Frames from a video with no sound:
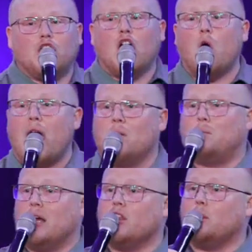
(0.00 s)
could go
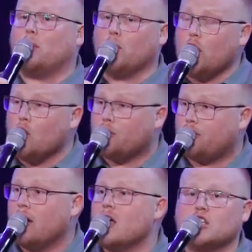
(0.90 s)
and be the
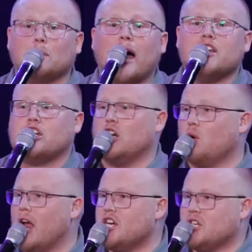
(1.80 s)
proof to my
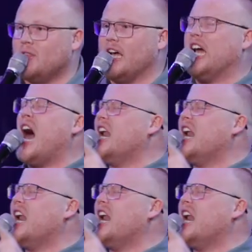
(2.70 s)
generation that